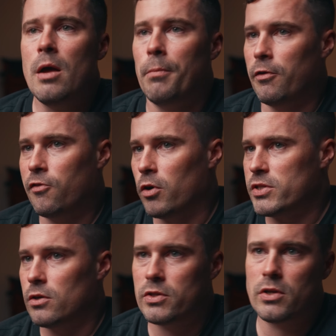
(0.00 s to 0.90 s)
But of course,
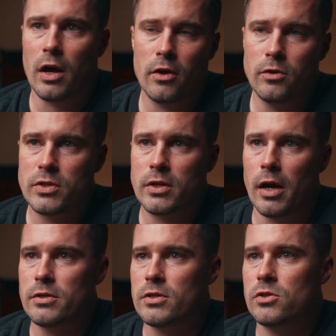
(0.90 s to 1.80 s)
there are also other use
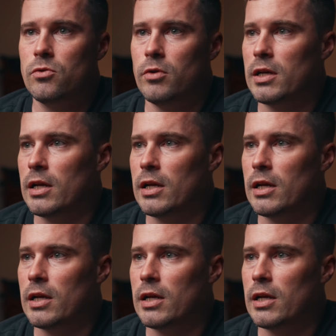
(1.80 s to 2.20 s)
cases to it.